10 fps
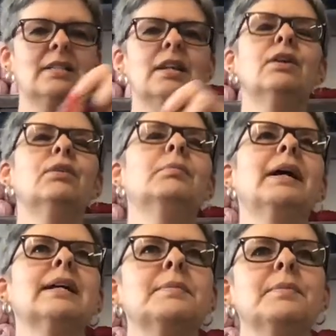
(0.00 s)
So my
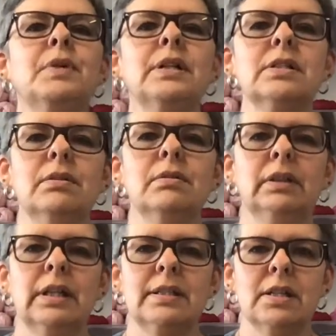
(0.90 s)
husband went to
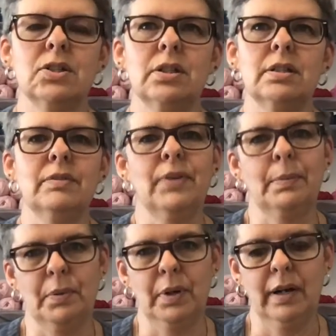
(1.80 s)
Los Angeles in
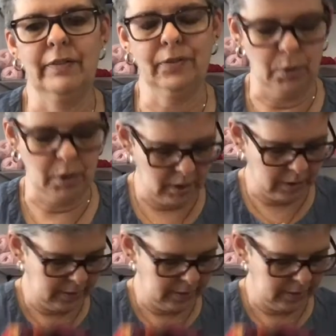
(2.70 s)
February for work.